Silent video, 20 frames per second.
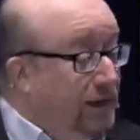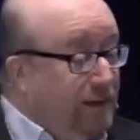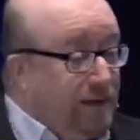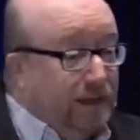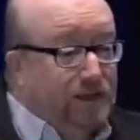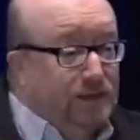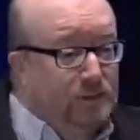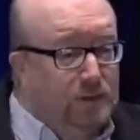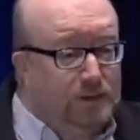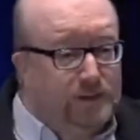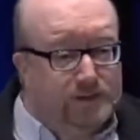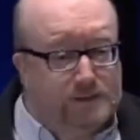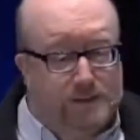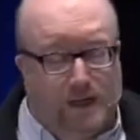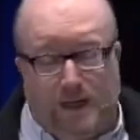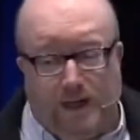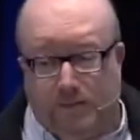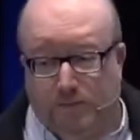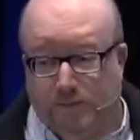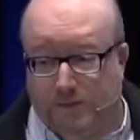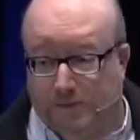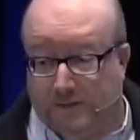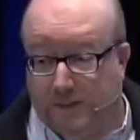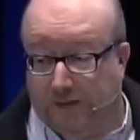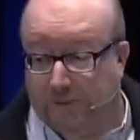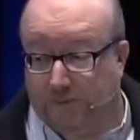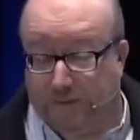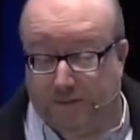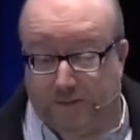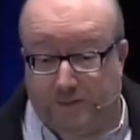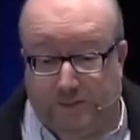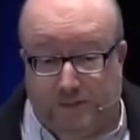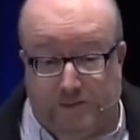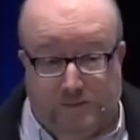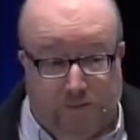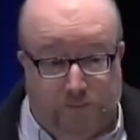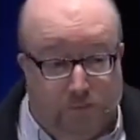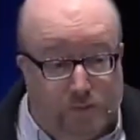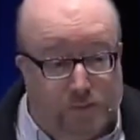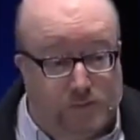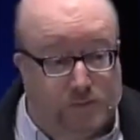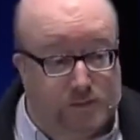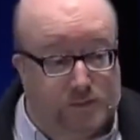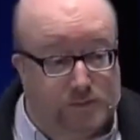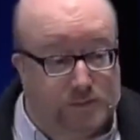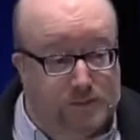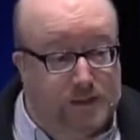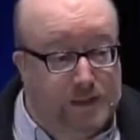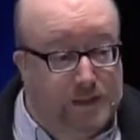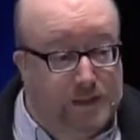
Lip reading: That's why there's 176 verses,